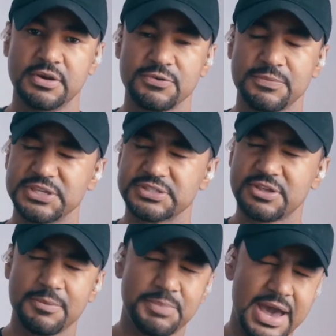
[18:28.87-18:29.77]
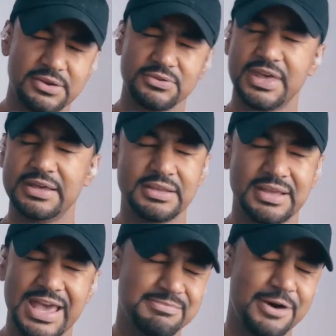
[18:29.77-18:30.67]
from this thought pattern that,
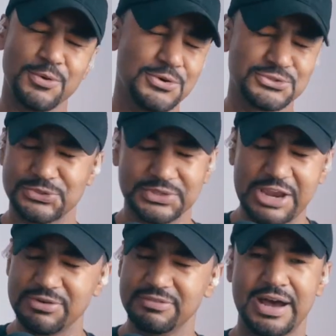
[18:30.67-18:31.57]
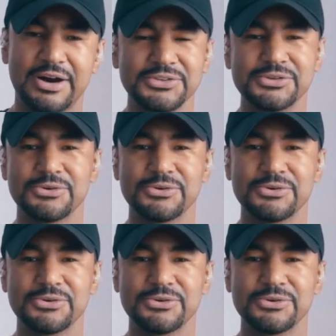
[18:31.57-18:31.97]
hey, my words don't carry value,